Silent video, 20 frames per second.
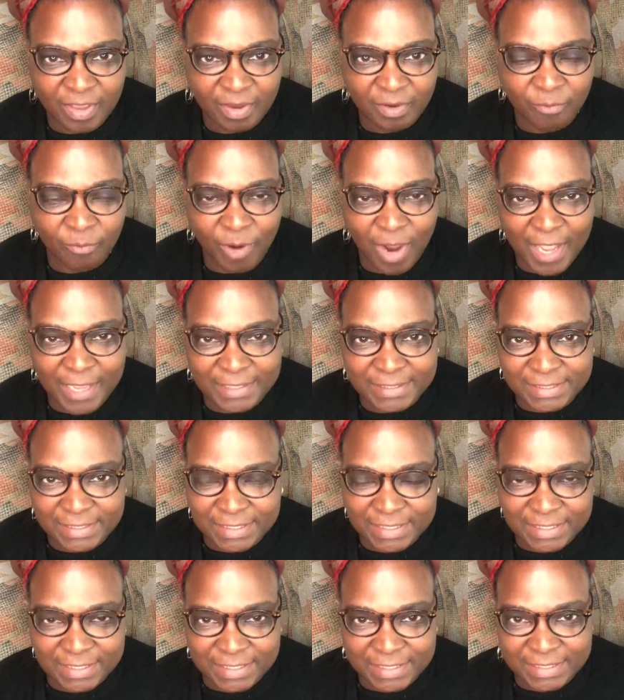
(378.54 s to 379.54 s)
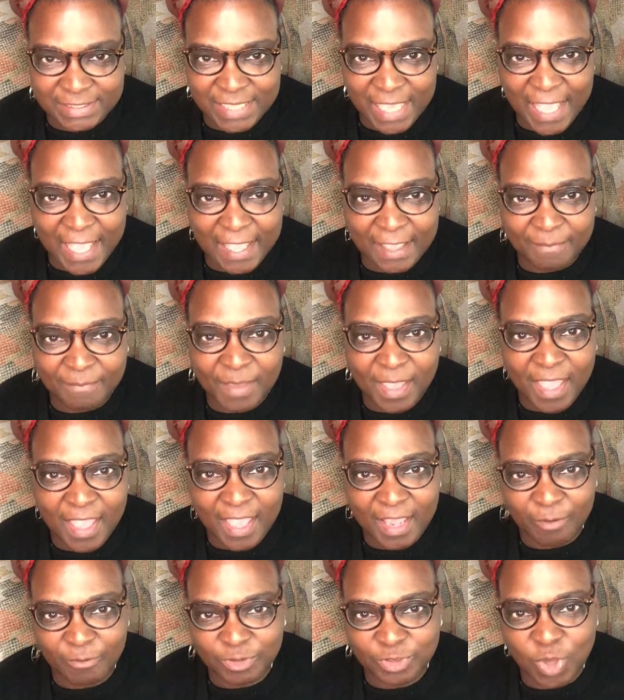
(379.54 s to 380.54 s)
Why isn't it the same?
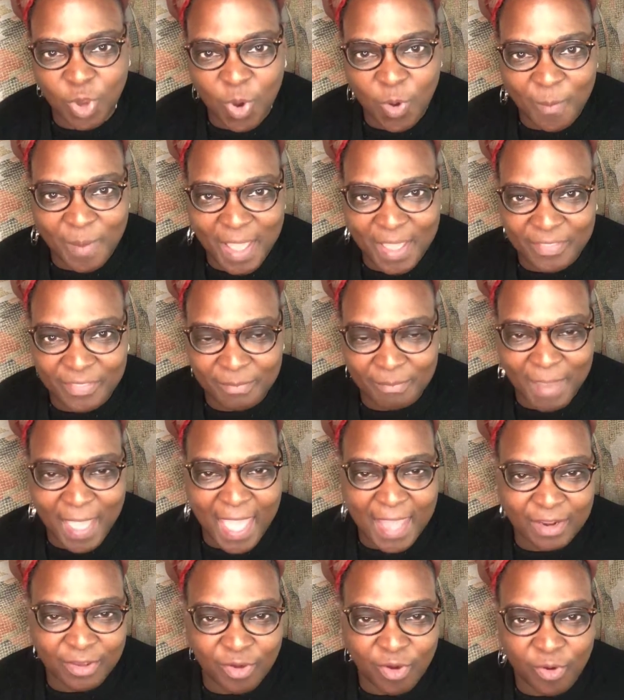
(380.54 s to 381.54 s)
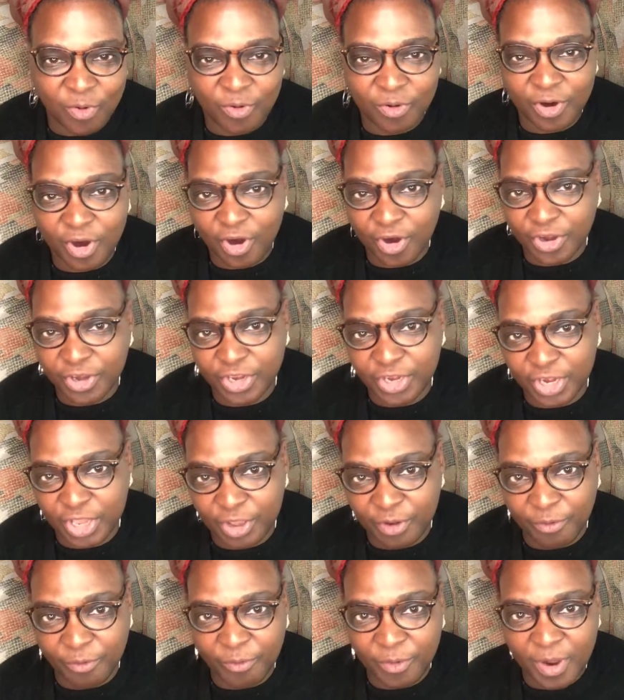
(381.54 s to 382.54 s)
And it was all mathematical, or
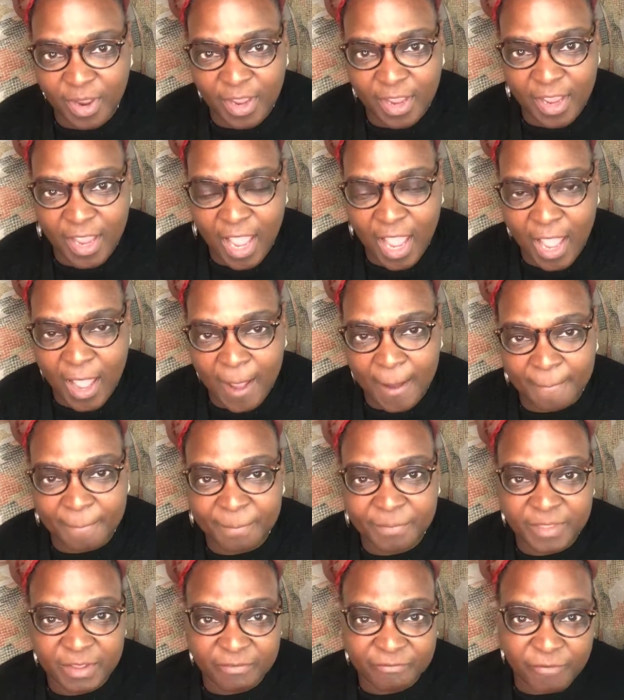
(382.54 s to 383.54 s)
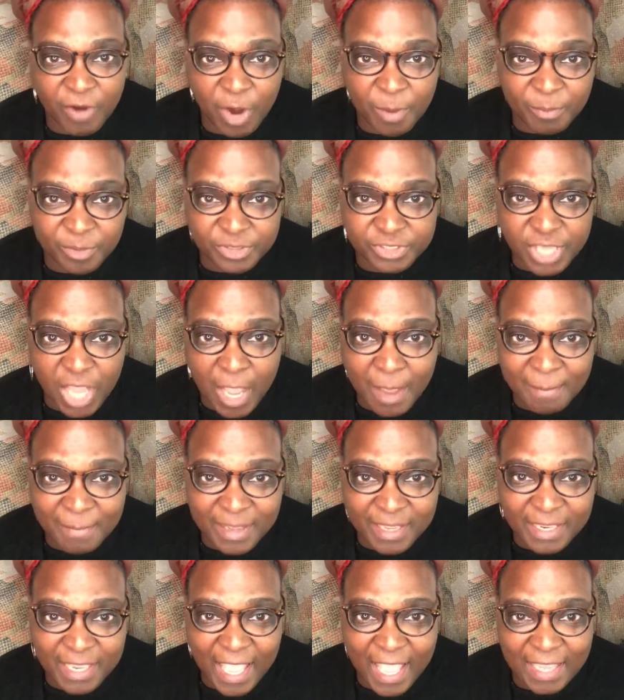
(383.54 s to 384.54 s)
the farmer's
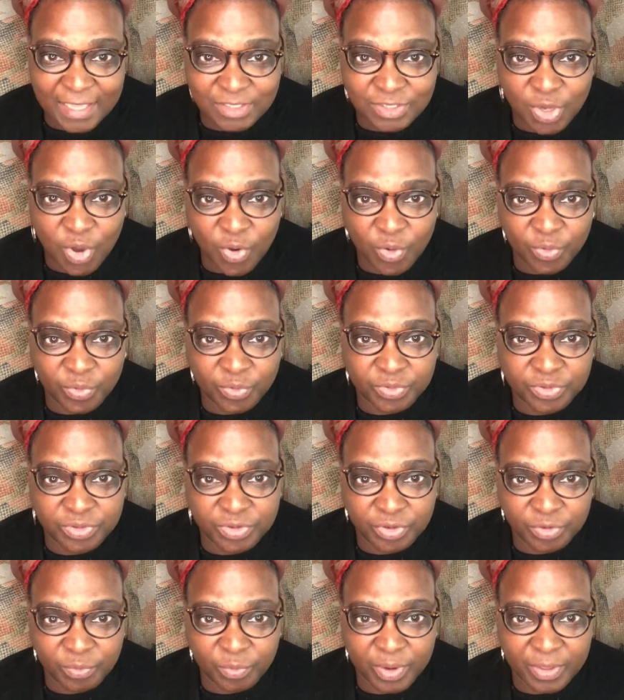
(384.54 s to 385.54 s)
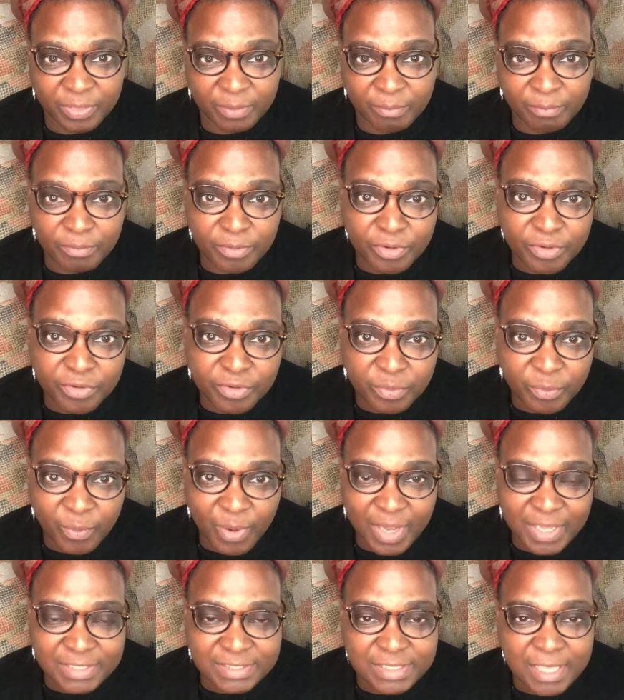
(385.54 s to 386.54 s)
almanac told you where the moon
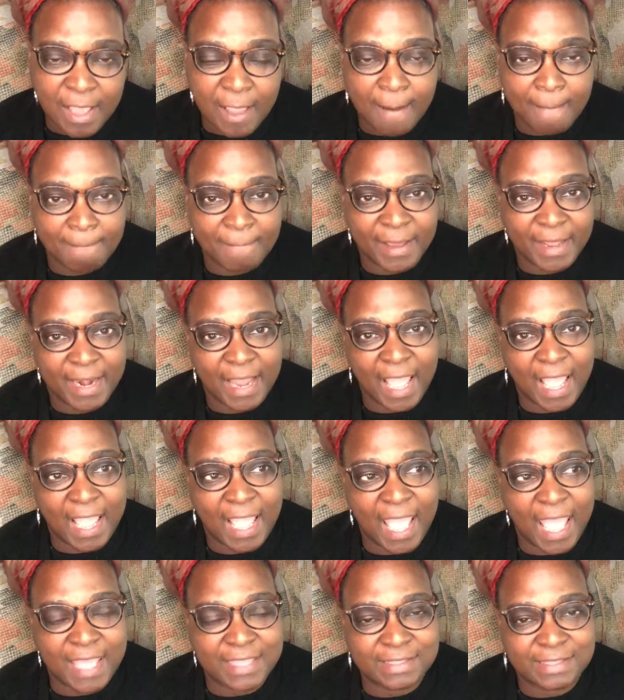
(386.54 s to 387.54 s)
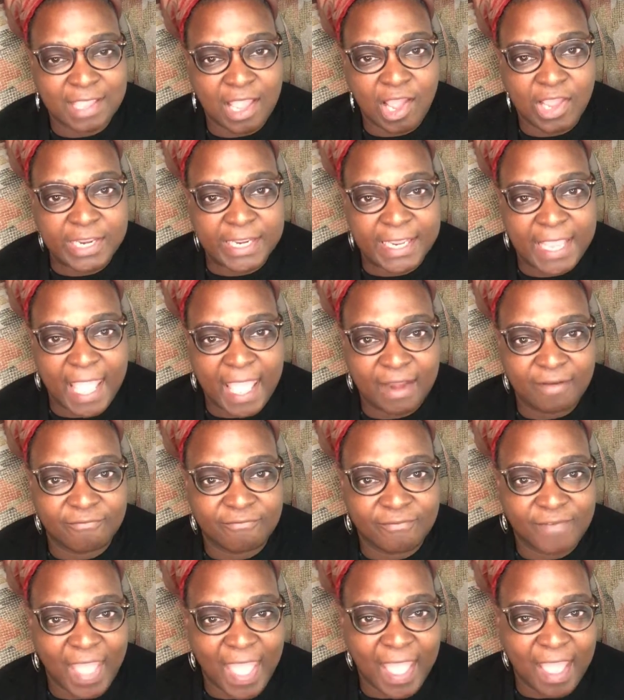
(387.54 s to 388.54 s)
was, but I had not yet
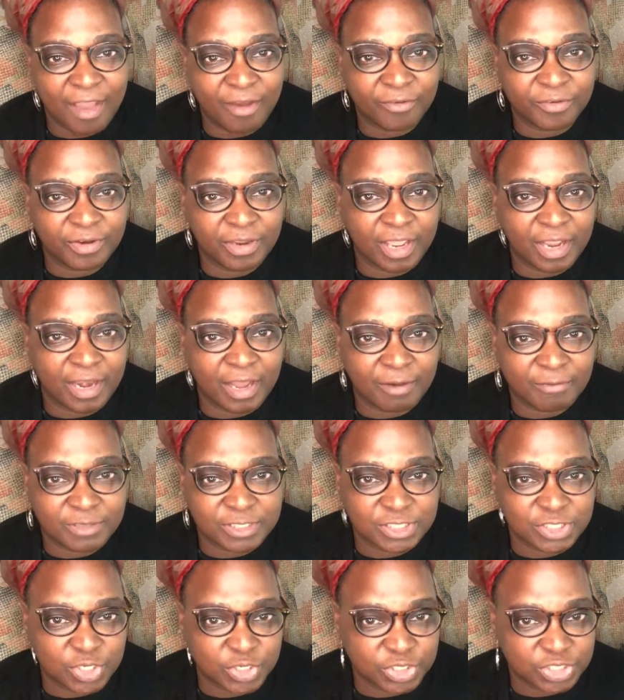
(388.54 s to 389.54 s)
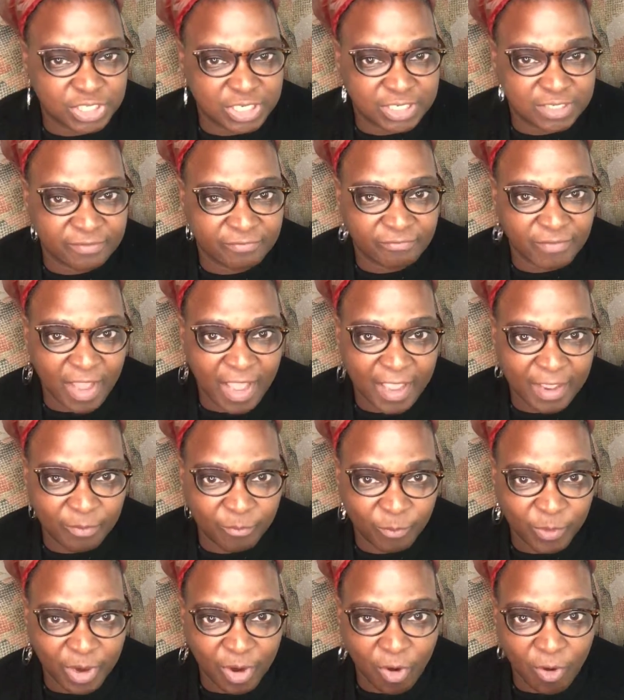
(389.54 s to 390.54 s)
found, and I was searching to find
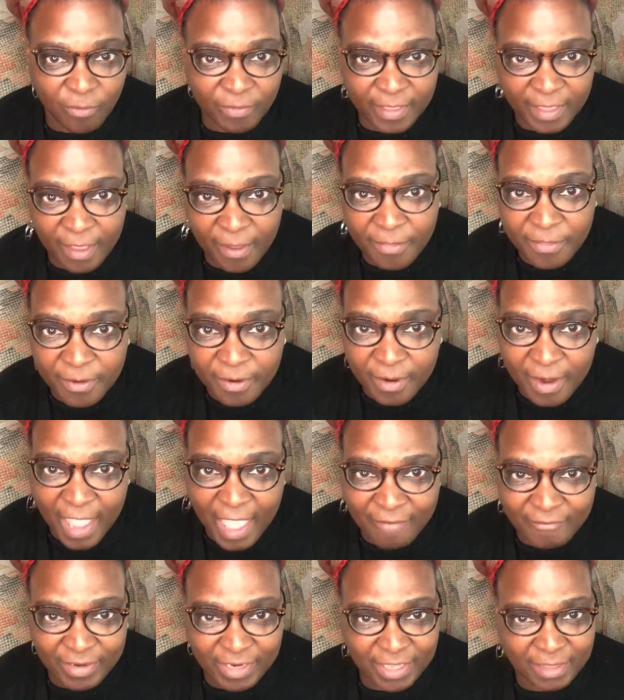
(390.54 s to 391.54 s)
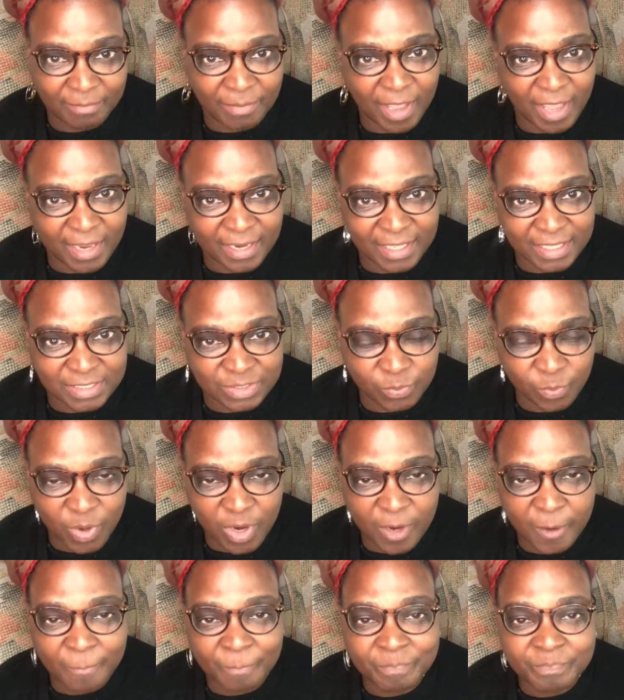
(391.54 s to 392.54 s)
where all the other heavenly bodies were.